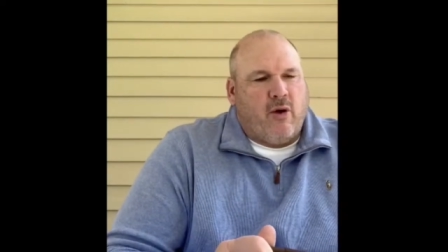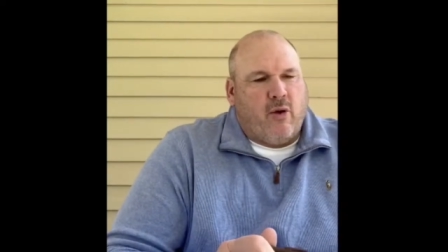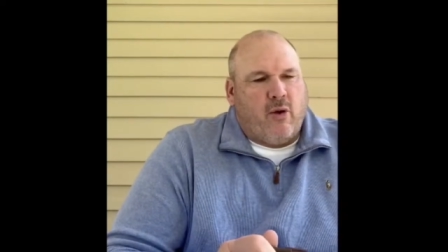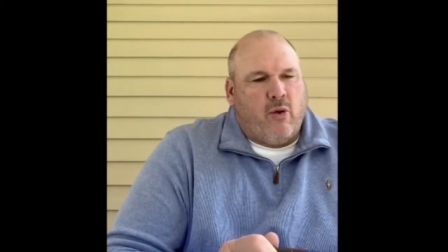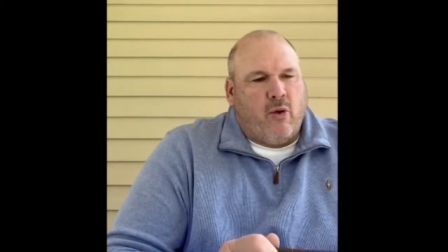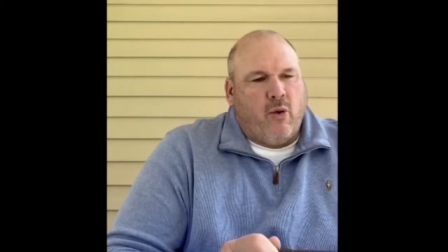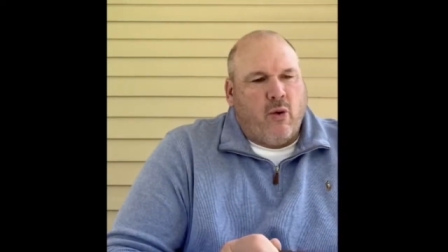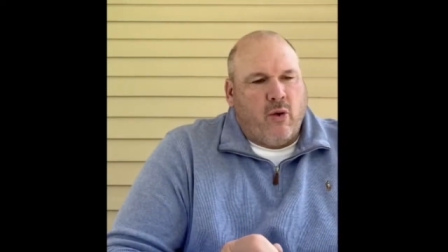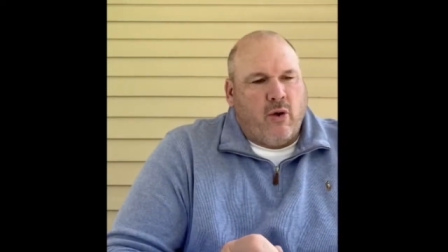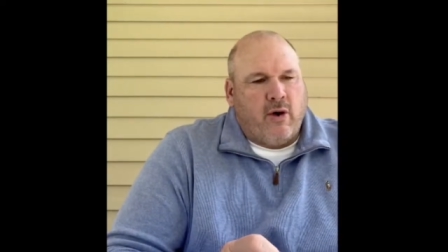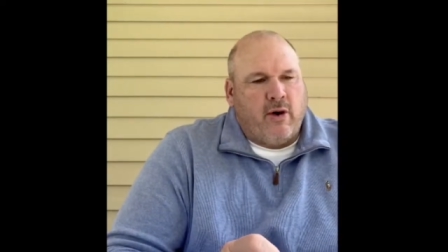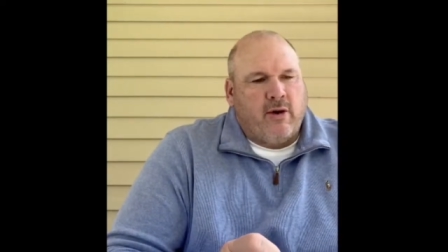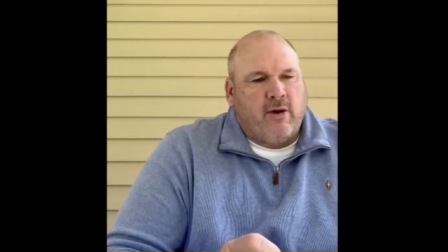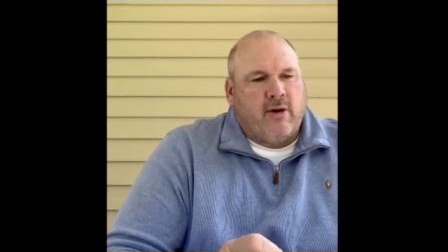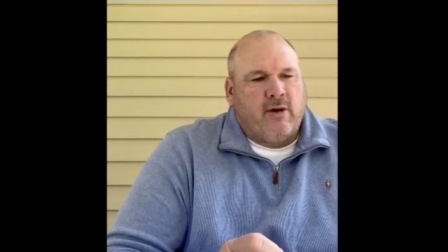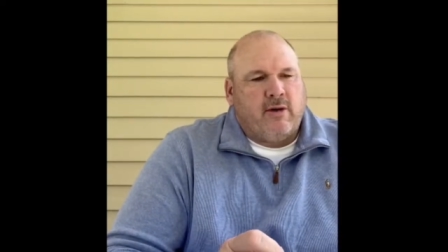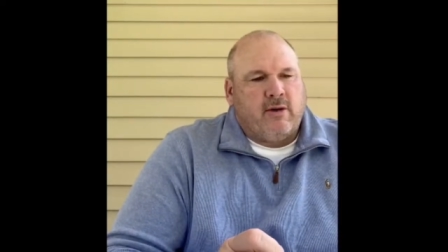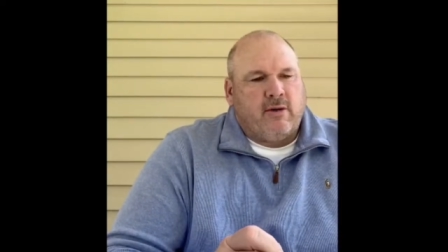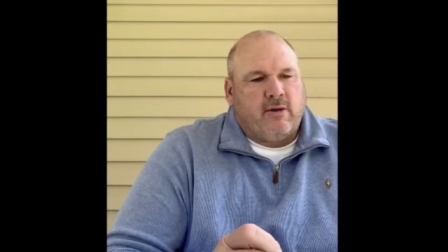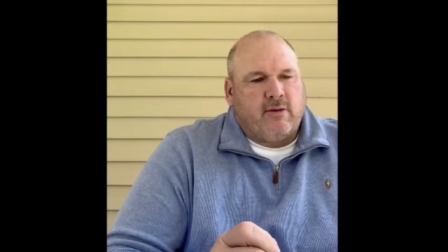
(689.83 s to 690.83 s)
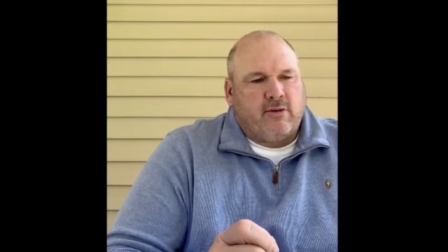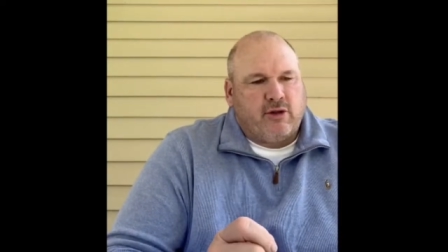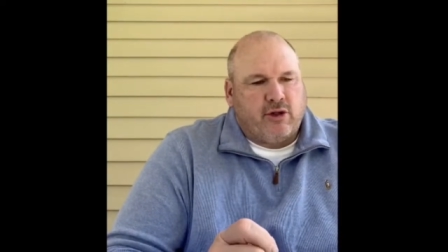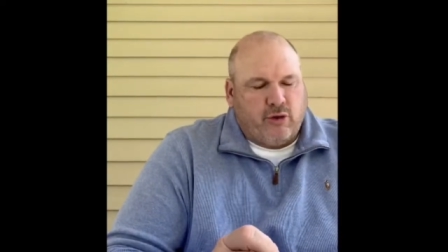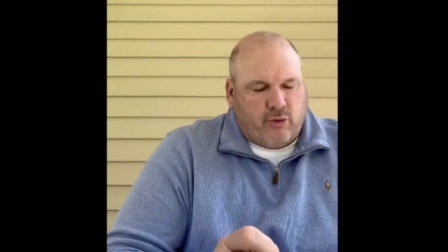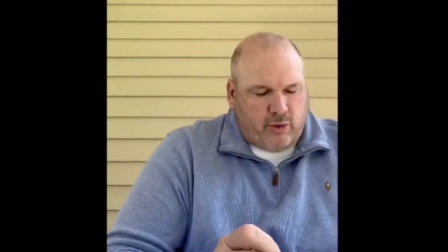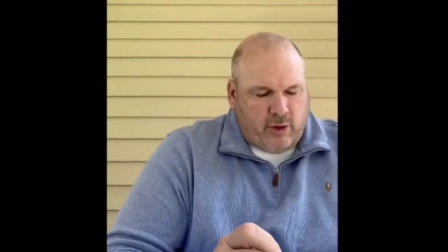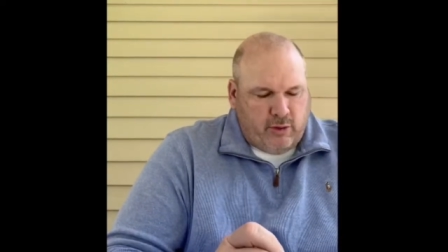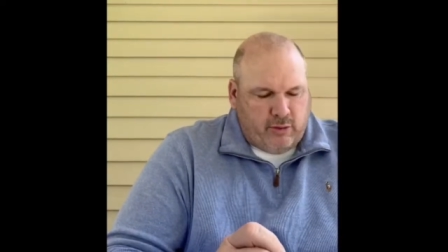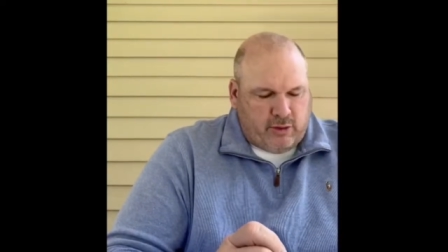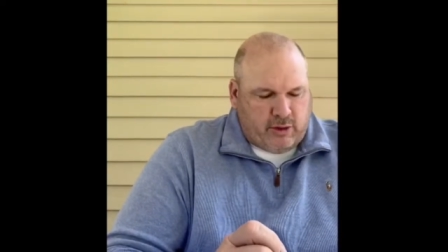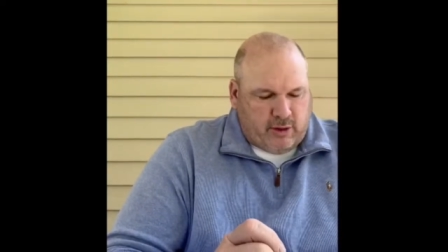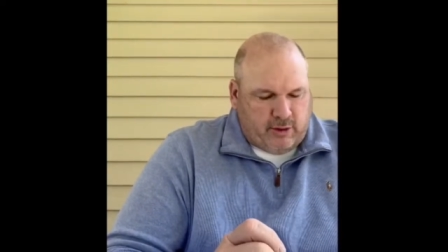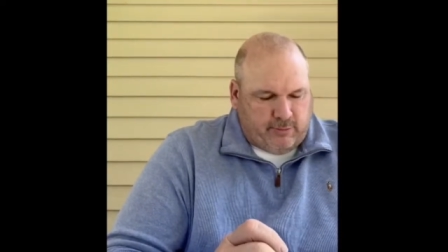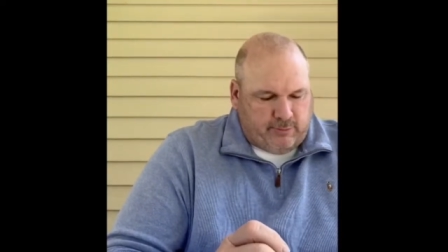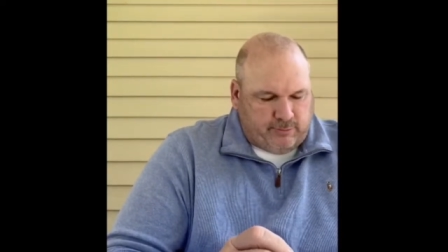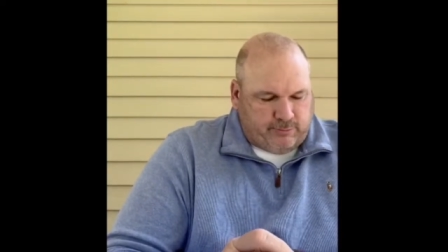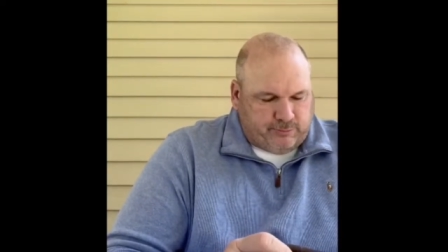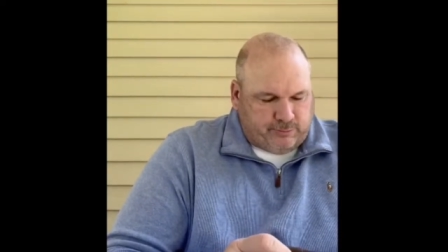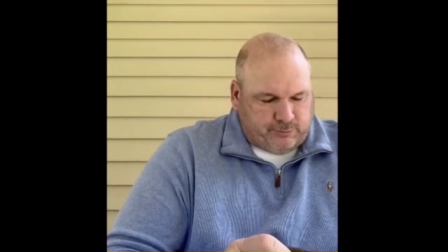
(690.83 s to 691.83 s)
or
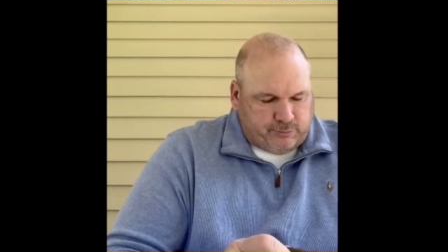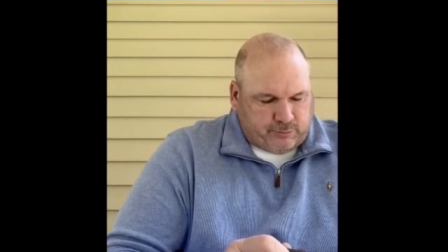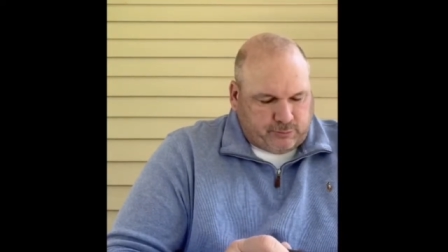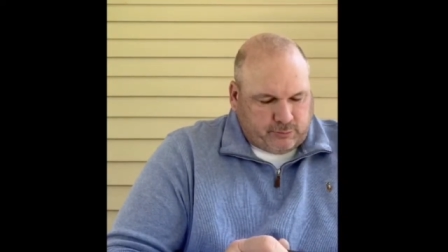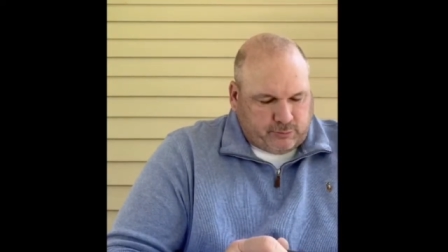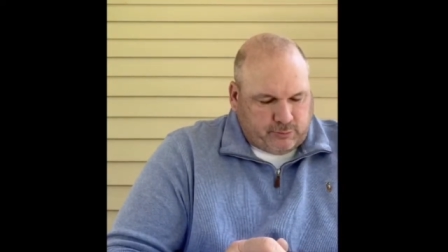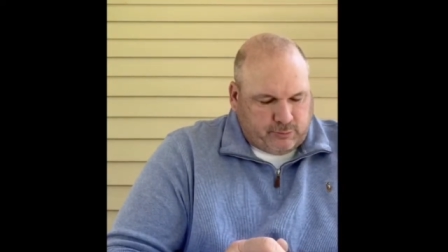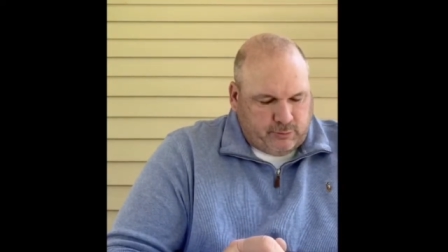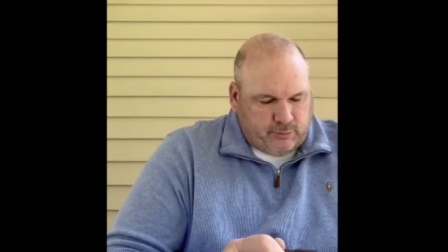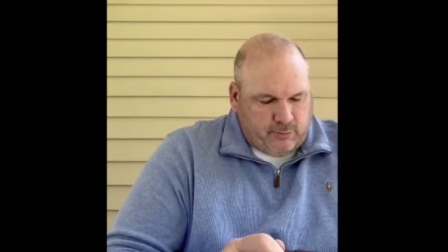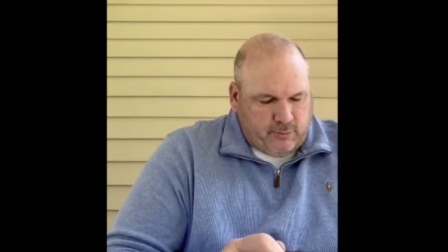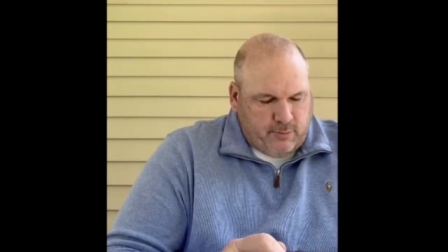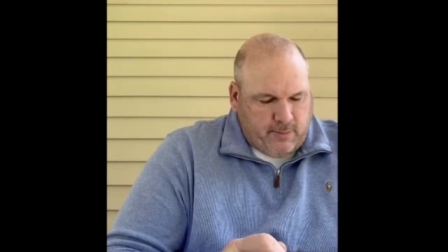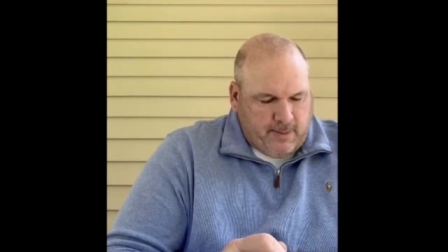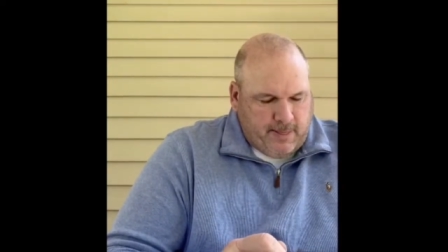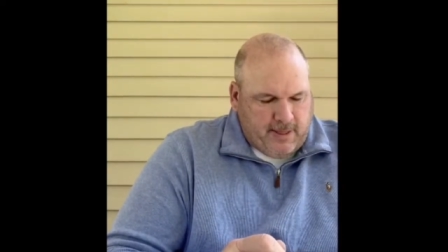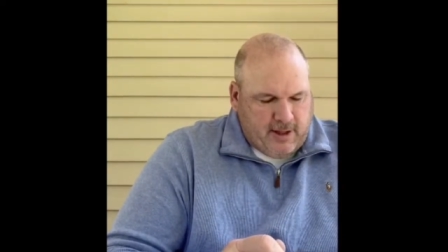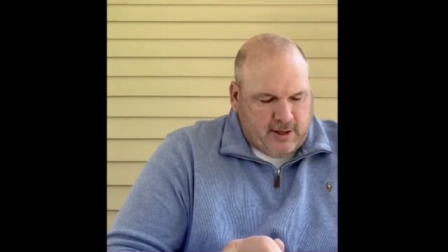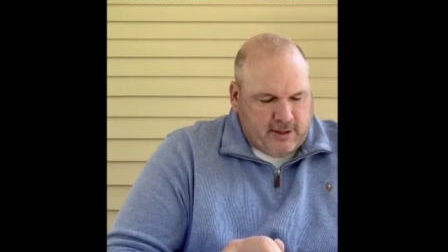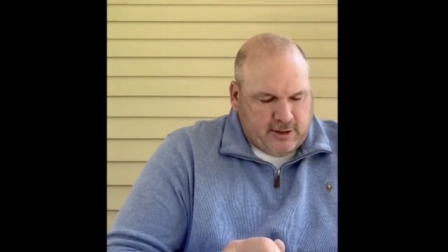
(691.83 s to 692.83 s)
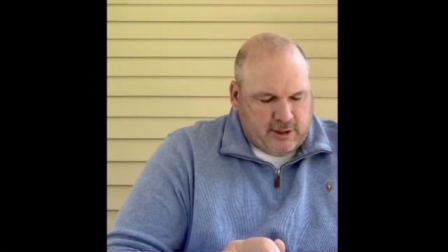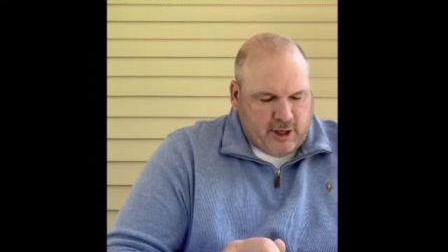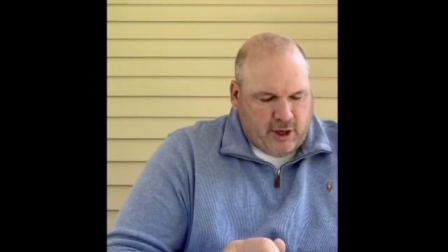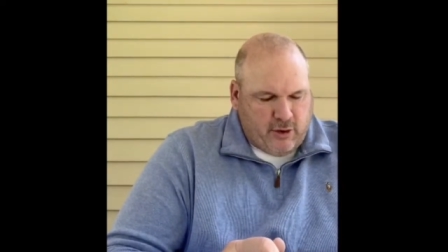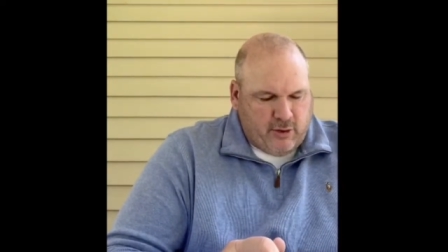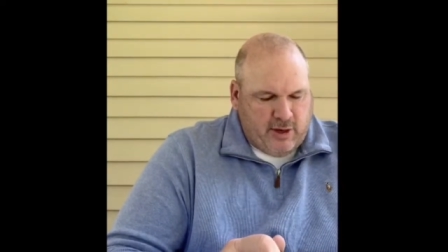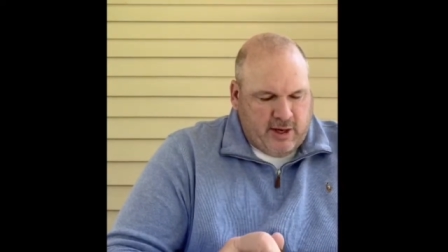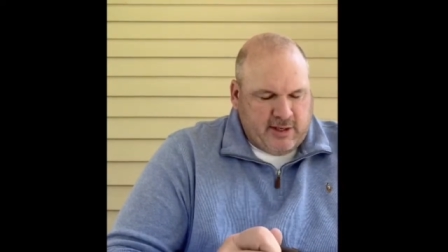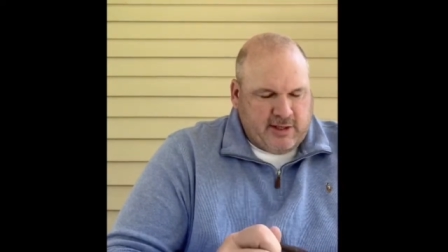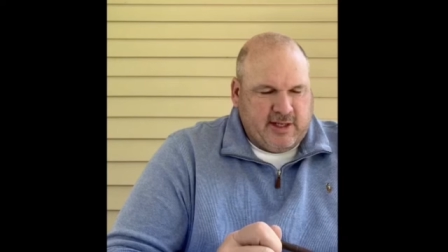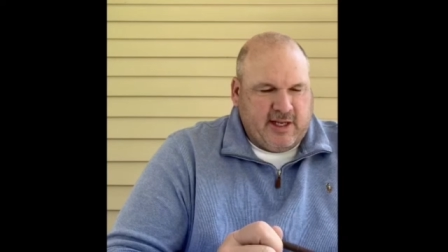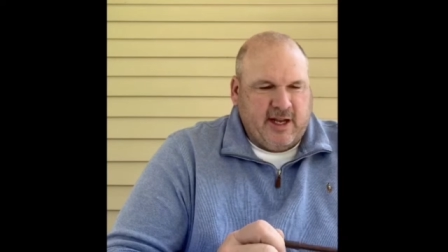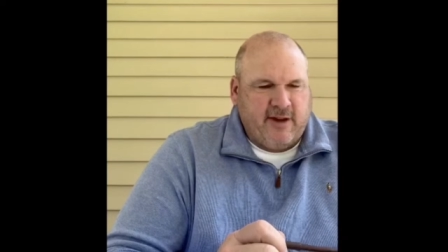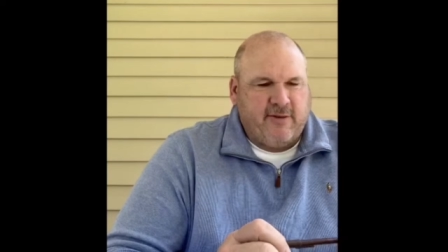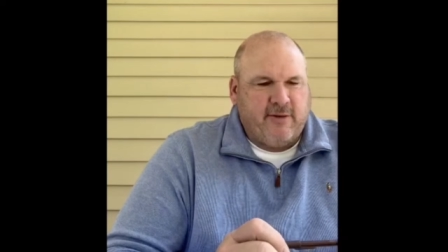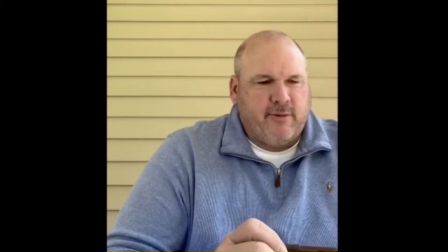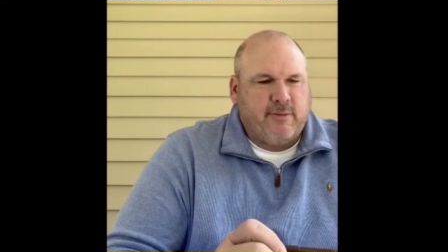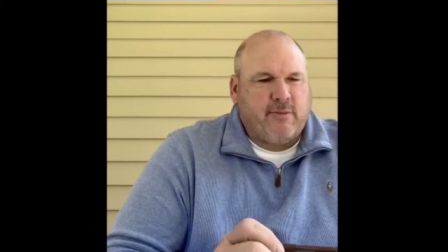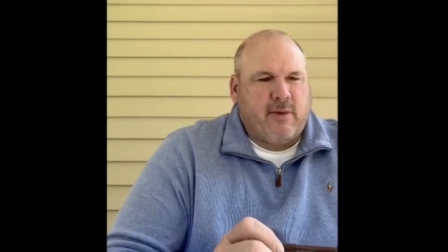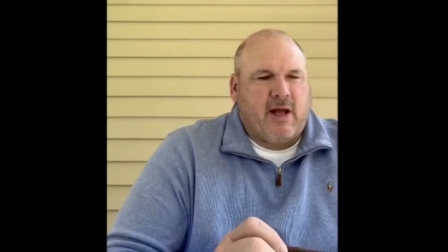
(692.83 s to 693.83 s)
Jerusalem. So he's
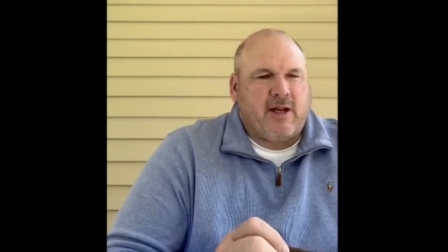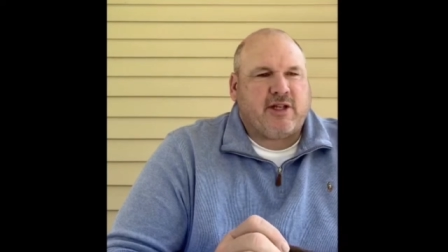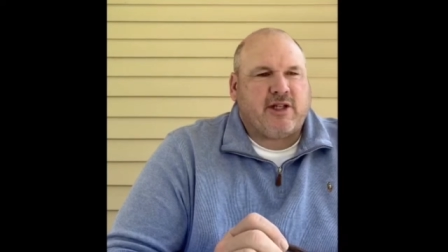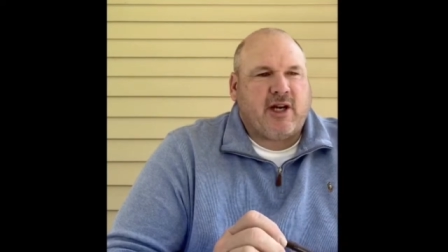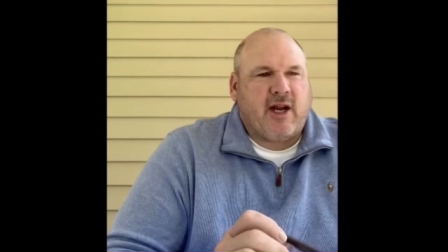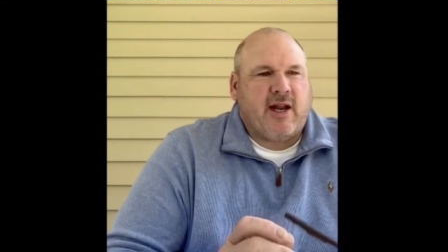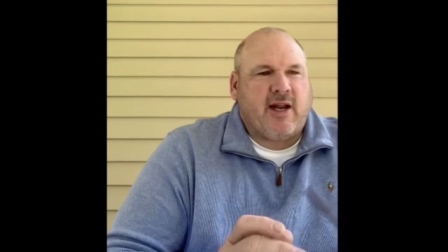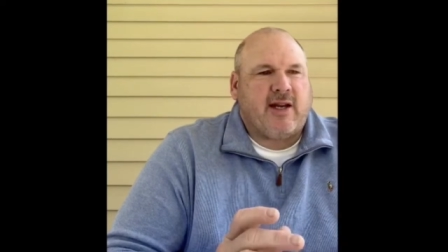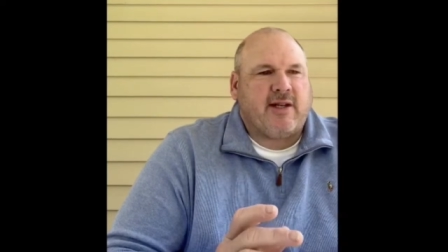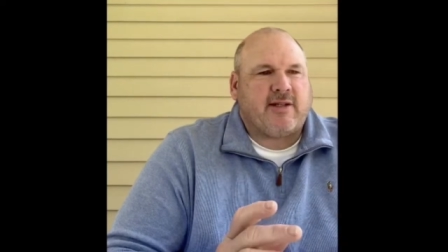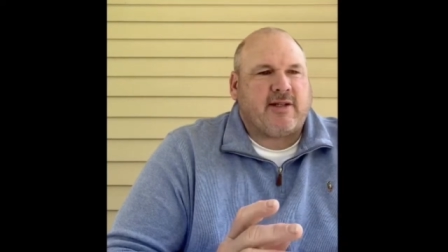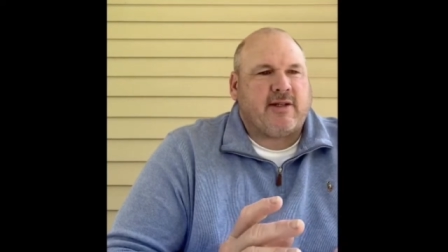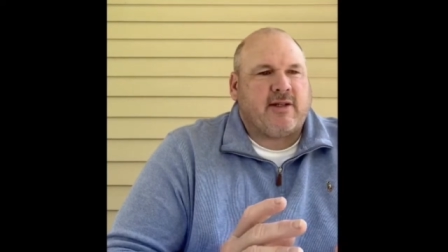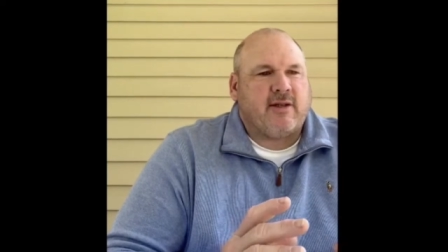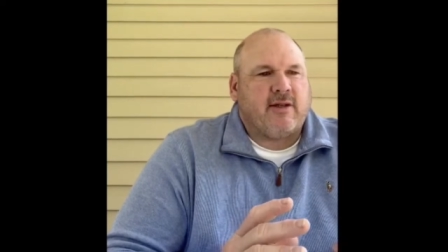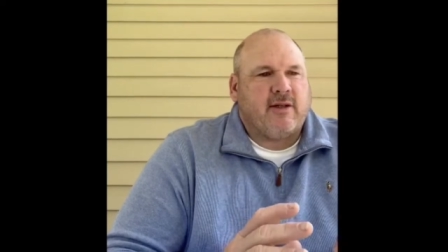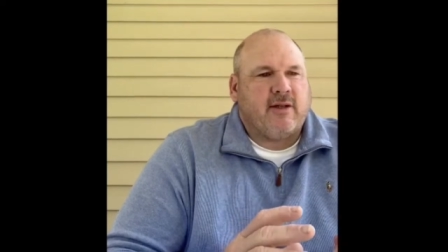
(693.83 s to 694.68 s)
given them a chance